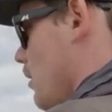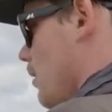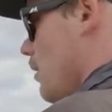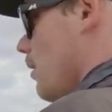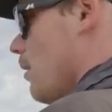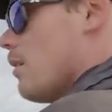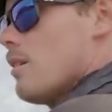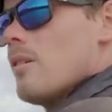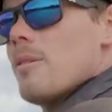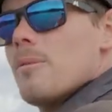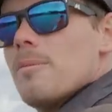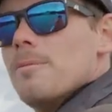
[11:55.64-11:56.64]
four, we've got the
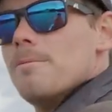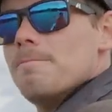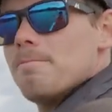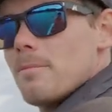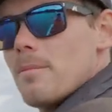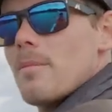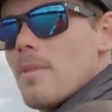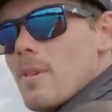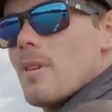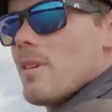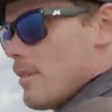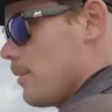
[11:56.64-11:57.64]
same lure, you've got
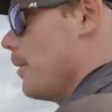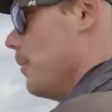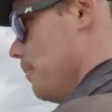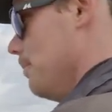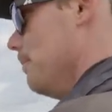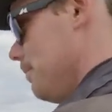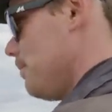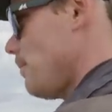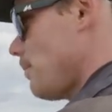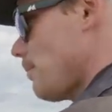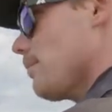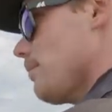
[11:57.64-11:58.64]
four. Haven't had a touch.
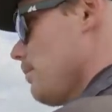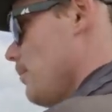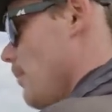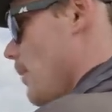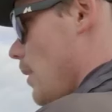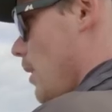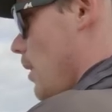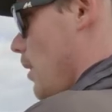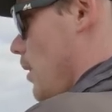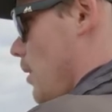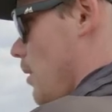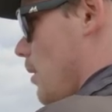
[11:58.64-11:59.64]
I have one little
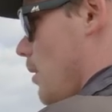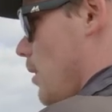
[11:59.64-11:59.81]
touch.